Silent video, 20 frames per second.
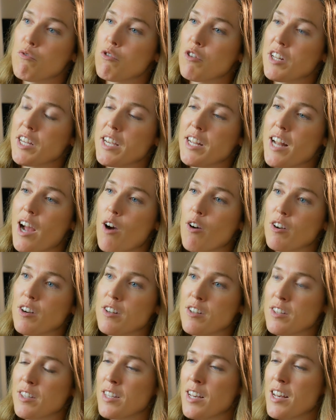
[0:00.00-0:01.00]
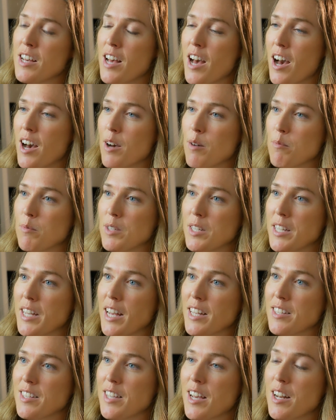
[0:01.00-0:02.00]
48 hours to
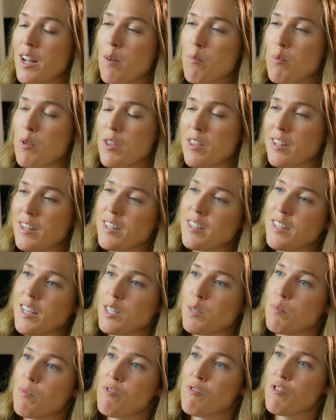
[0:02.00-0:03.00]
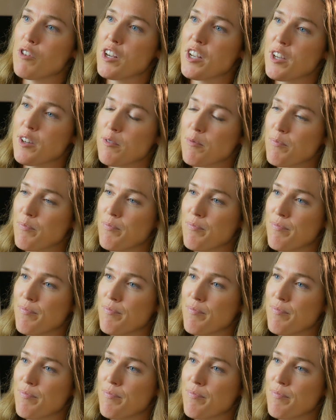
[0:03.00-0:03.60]
get set up with an assessment for you.